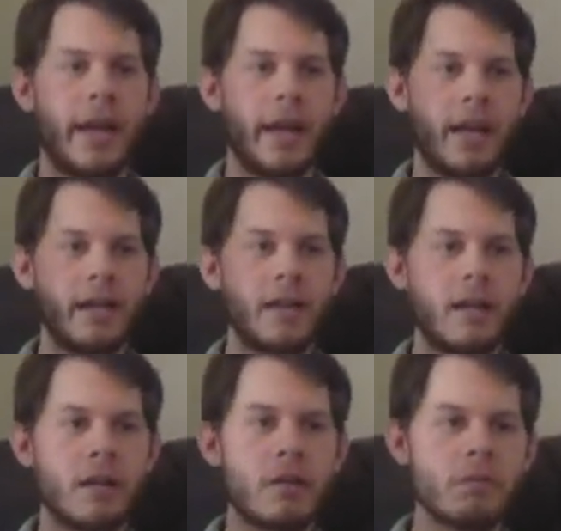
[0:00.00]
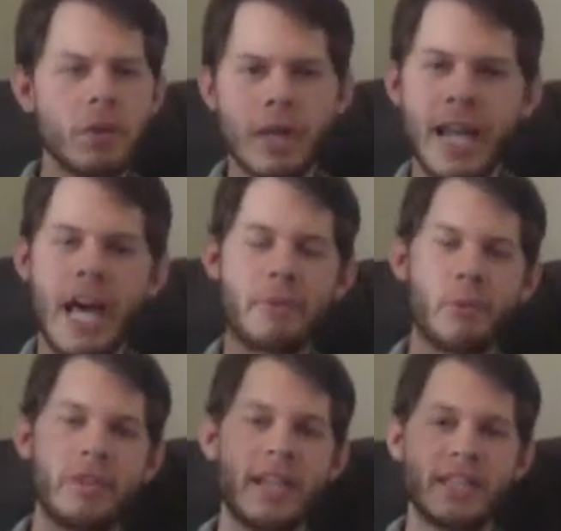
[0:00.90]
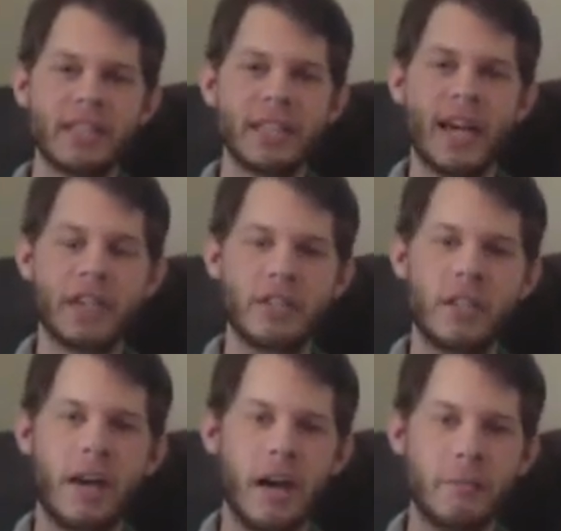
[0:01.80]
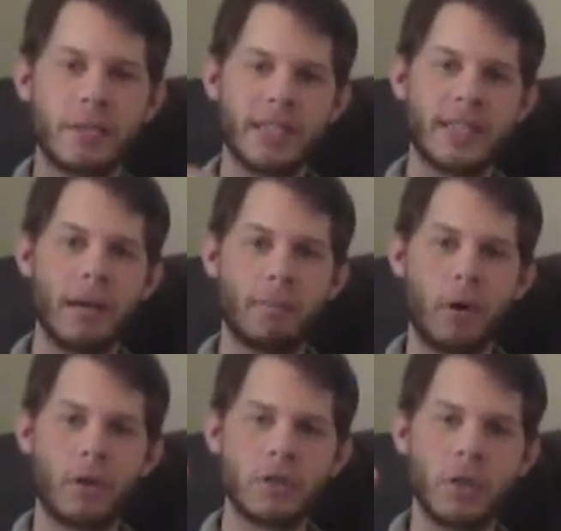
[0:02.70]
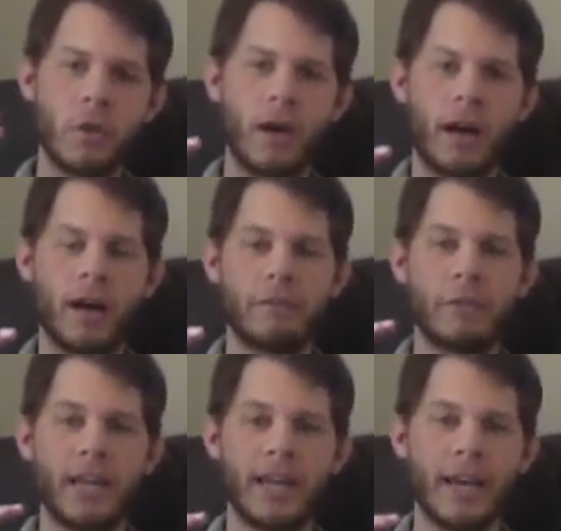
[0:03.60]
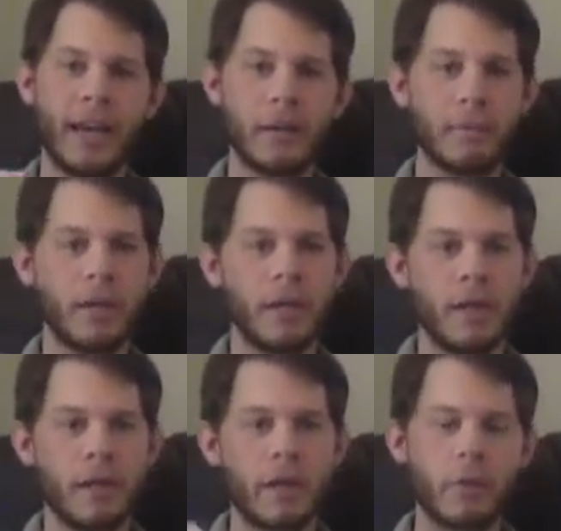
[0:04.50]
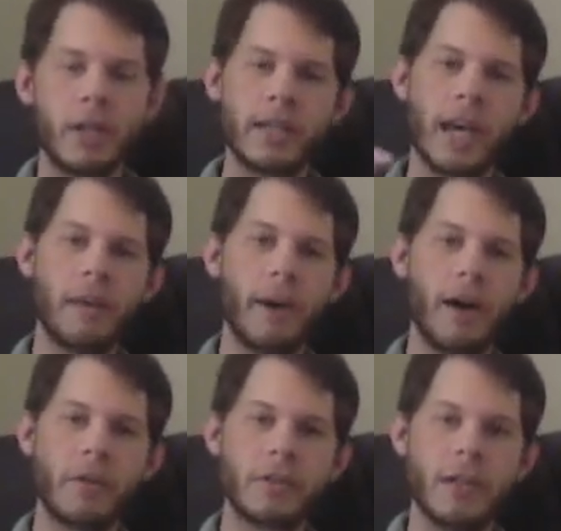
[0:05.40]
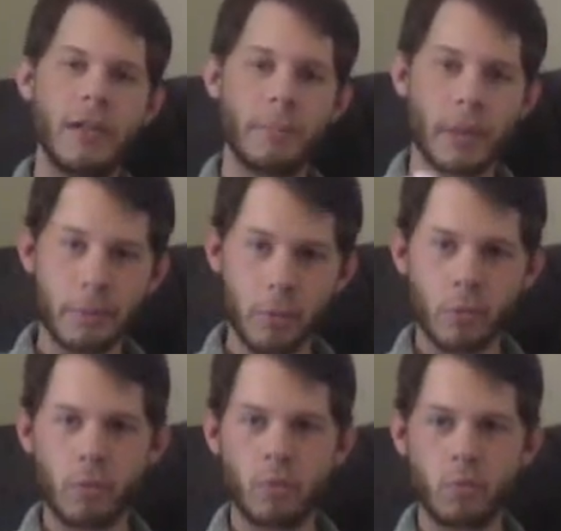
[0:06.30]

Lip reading: And, it happened with Destiny, actually. The hype set that bar so high for that game that when it came out, people